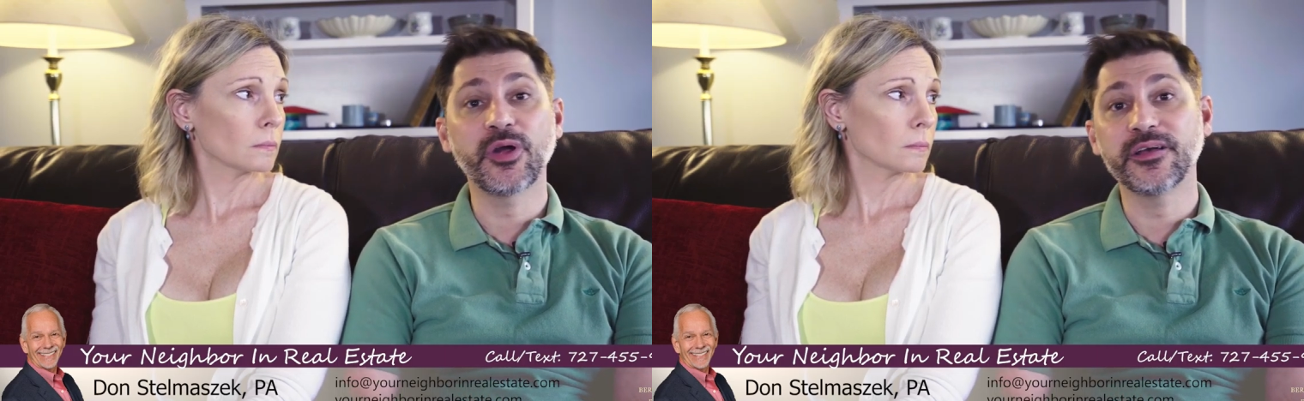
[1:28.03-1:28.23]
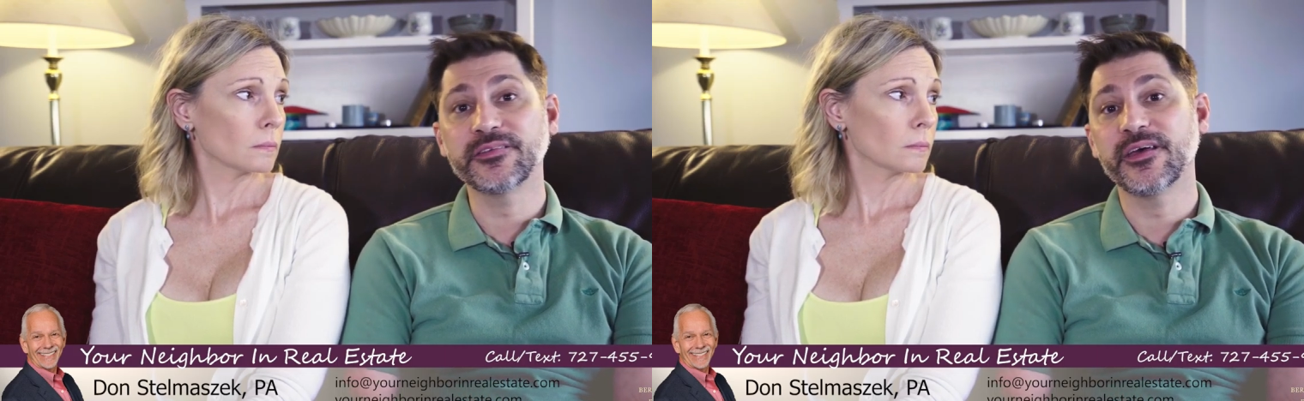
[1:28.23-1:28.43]

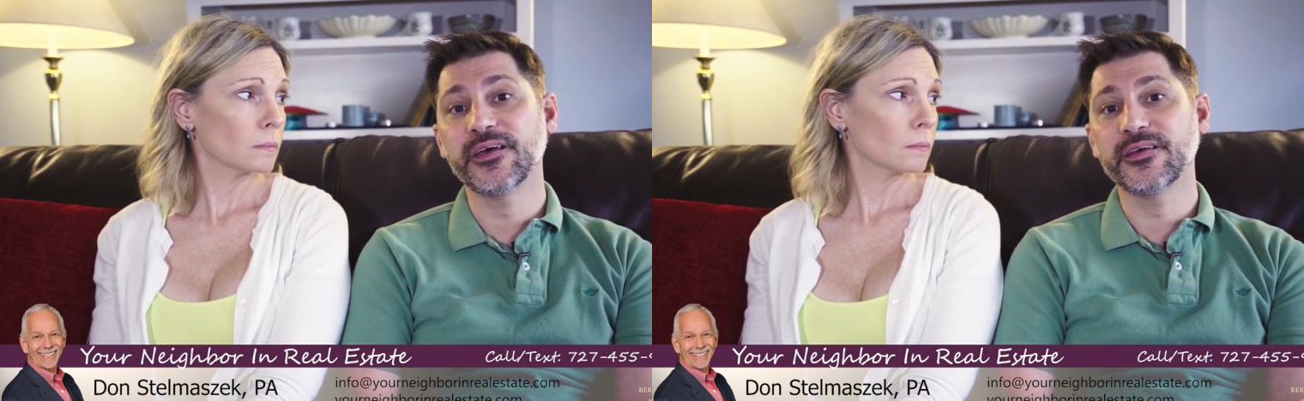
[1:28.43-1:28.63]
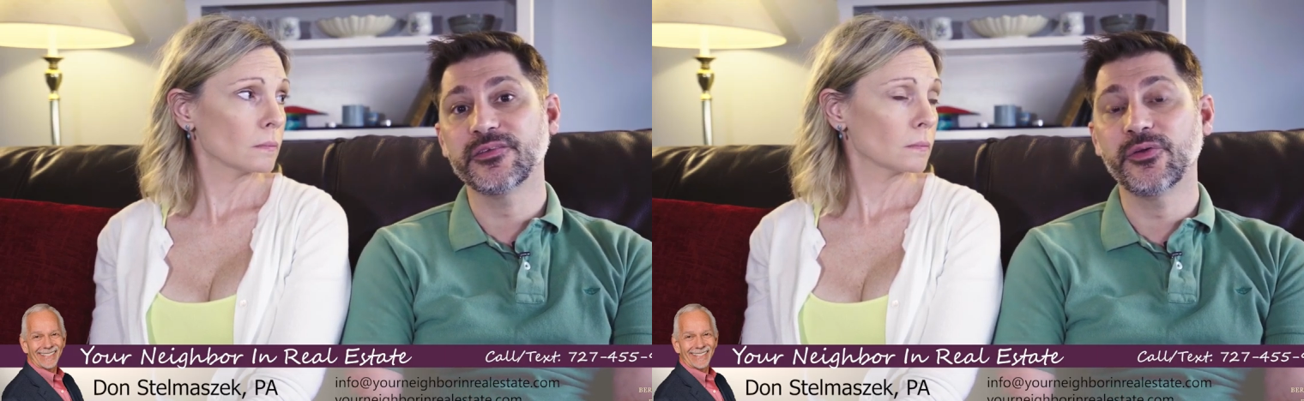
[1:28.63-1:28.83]

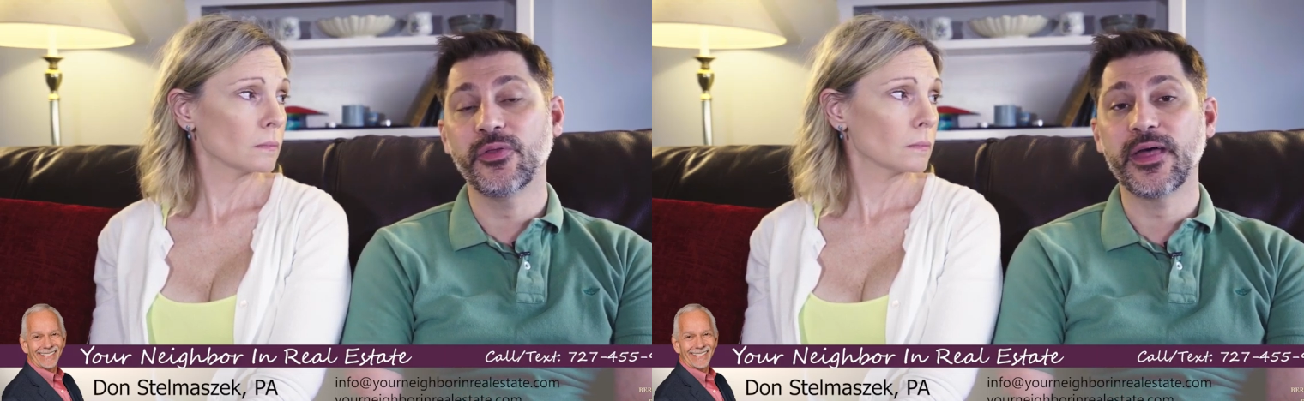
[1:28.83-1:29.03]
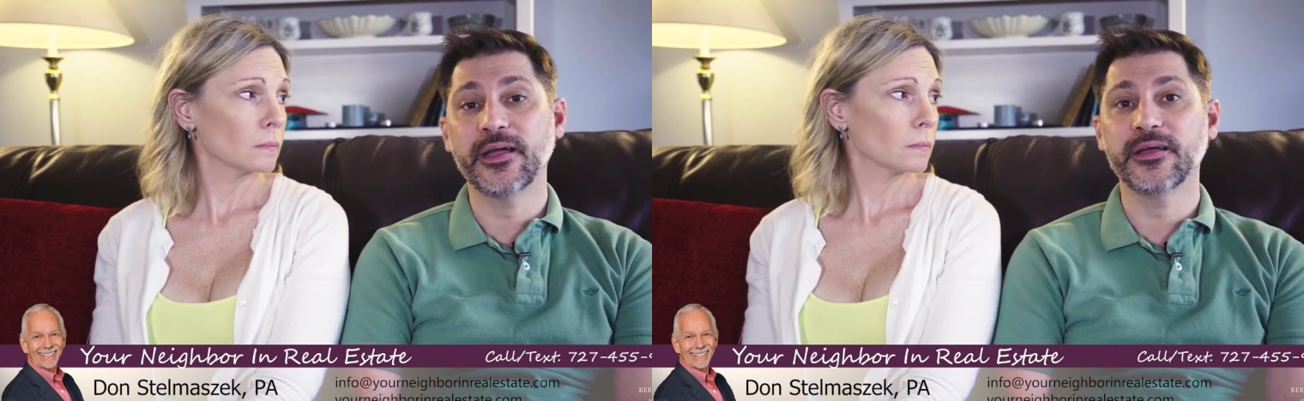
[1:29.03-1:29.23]
Speaker 1: process and
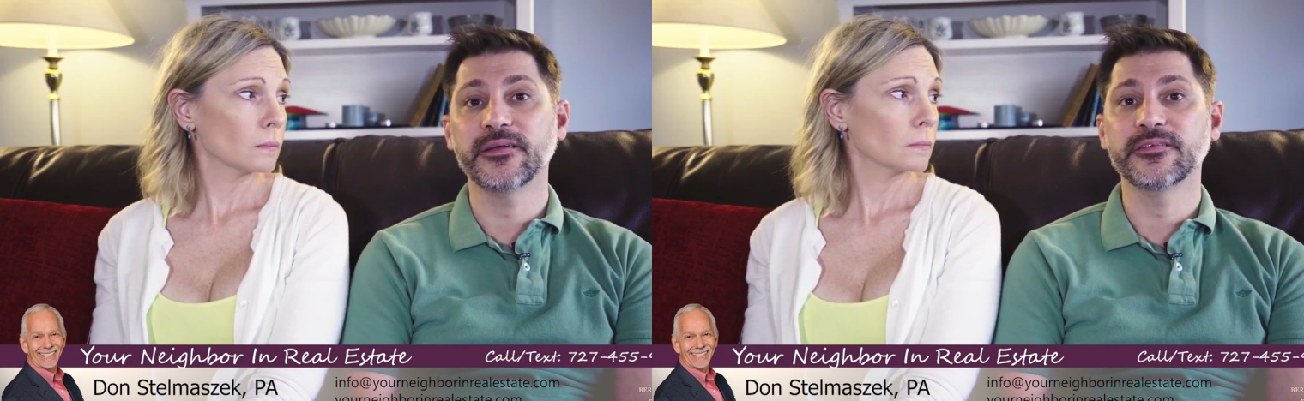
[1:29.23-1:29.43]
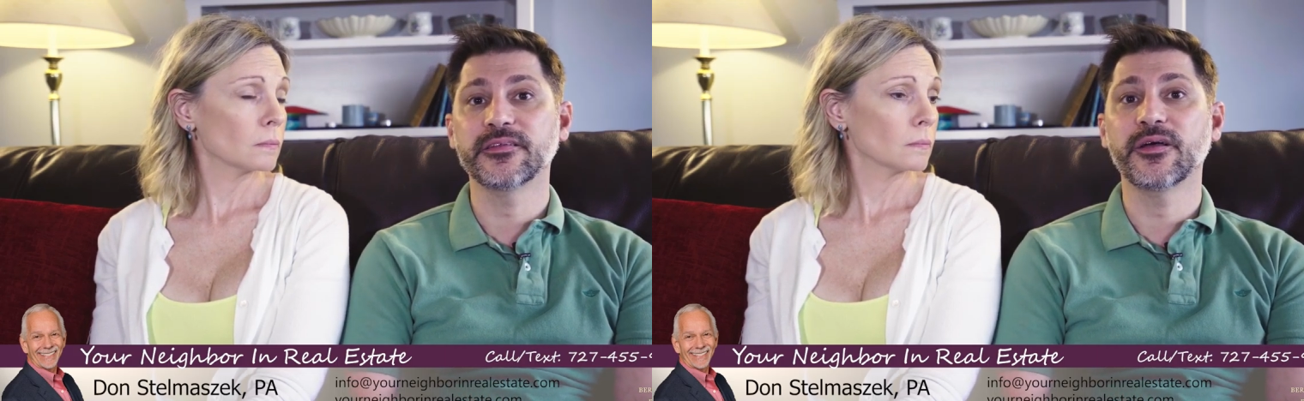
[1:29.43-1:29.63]
all that
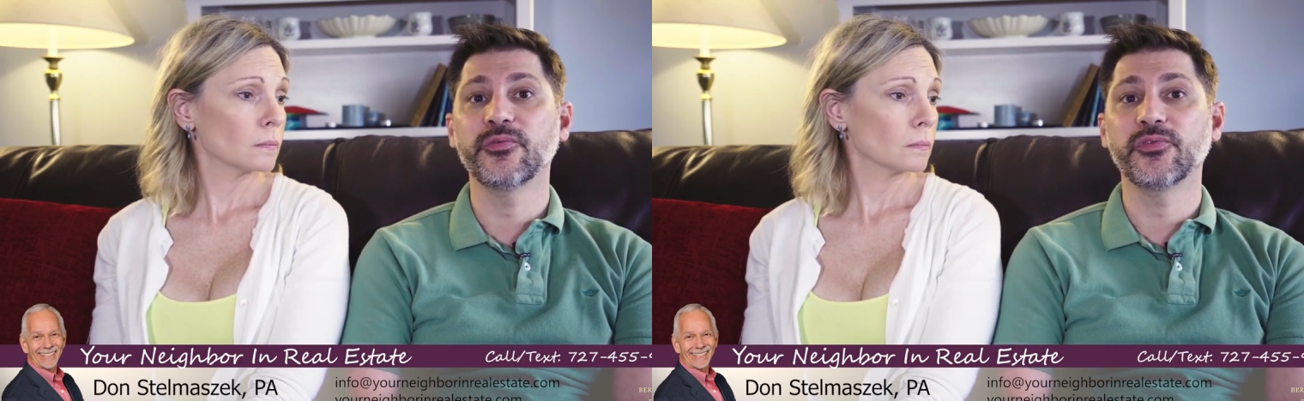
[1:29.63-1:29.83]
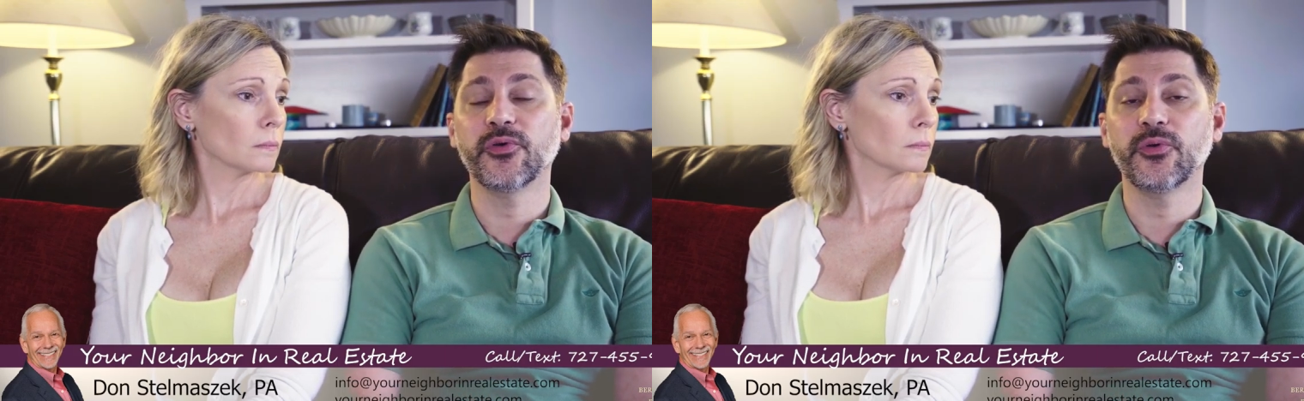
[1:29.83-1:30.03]
kind of
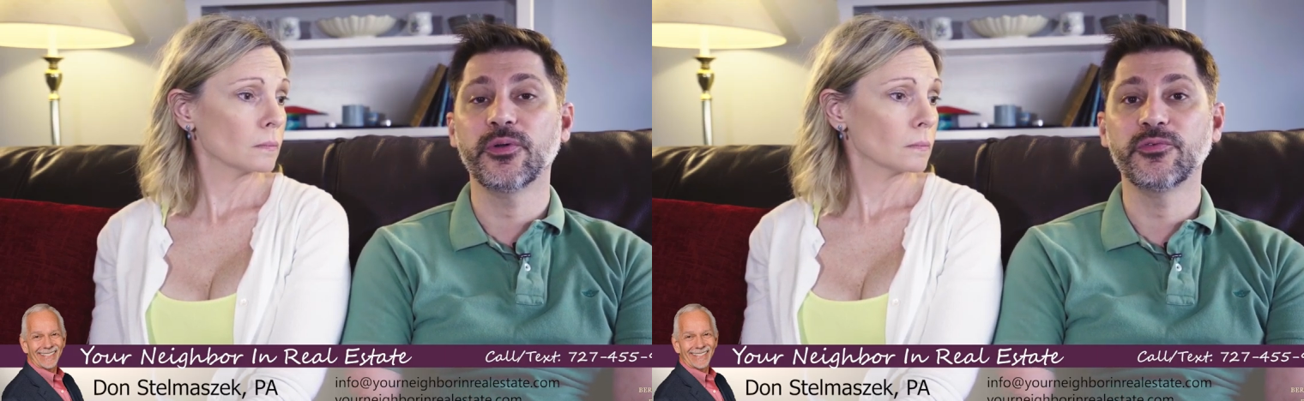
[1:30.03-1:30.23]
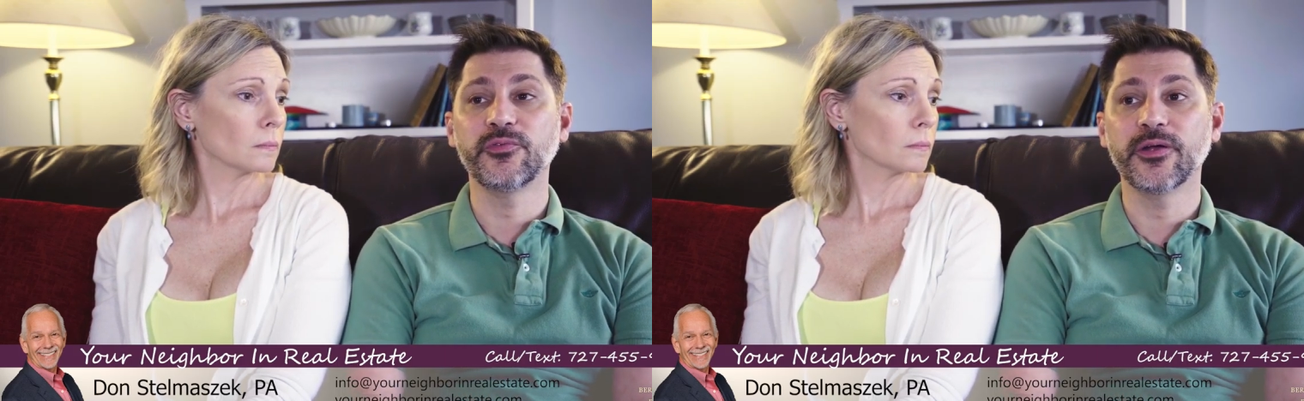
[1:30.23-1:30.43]
stuff.
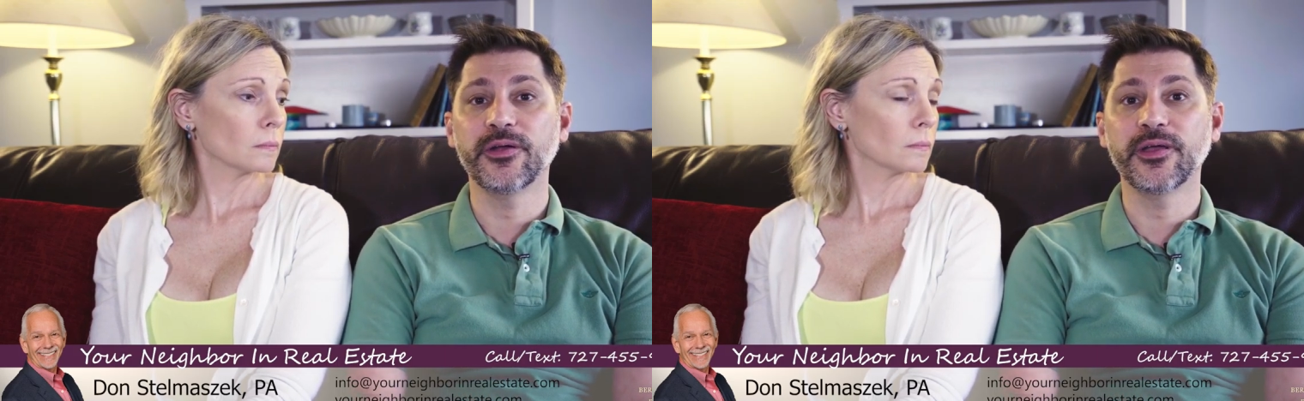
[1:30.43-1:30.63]
So it was